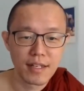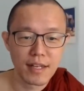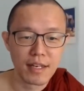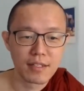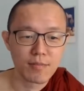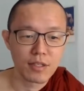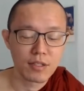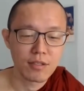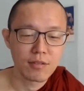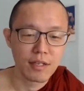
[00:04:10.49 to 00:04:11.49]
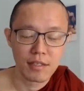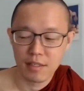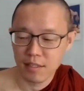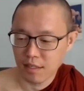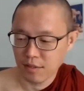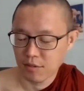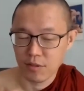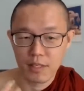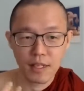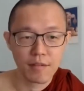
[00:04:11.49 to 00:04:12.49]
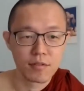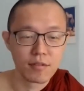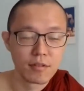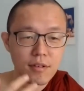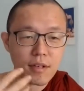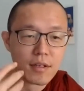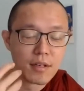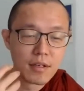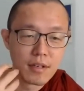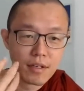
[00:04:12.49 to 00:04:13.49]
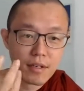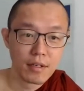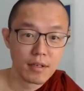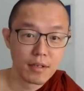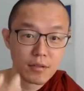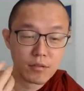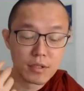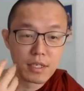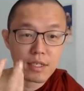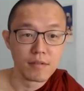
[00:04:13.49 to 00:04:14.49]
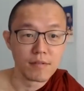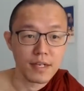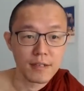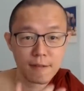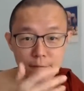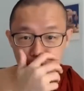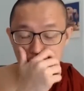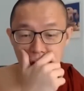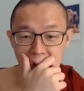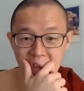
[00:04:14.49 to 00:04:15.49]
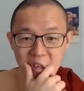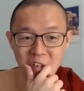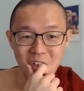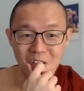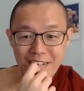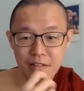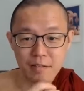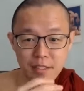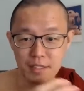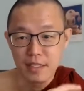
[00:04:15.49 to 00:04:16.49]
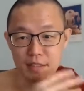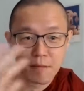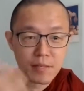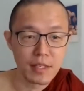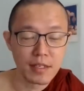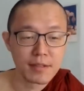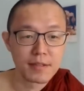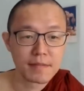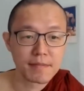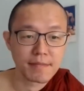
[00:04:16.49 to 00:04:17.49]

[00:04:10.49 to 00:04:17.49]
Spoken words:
And especially when the student have to do the invite or say some things.